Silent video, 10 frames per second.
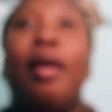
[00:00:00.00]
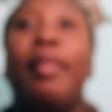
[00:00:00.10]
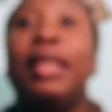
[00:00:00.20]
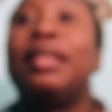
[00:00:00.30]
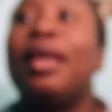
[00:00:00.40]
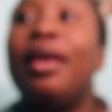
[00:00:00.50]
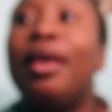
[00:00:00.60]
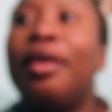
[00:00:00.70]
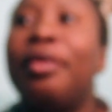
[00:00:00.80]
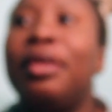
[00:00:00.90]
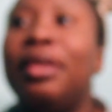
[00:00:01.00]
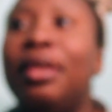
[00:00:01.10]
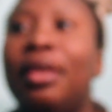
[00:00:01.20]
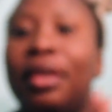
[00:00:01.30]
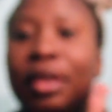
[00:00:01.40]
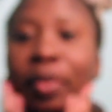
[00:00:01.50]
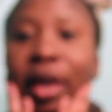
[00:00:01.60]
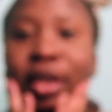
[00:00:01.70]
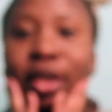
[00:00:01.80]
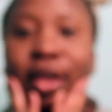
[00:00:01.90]
my skincare routine,
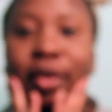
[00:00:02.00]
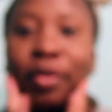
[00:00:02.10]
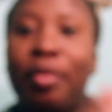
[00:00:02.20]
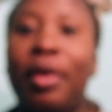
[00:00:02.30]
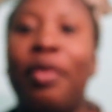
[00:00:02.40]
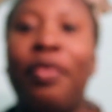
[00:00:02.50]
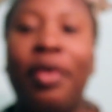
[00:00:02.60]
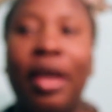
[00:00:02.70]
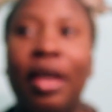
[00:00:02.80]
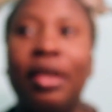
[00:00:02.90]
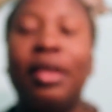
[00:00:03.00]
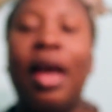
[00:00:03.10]
especially for my face.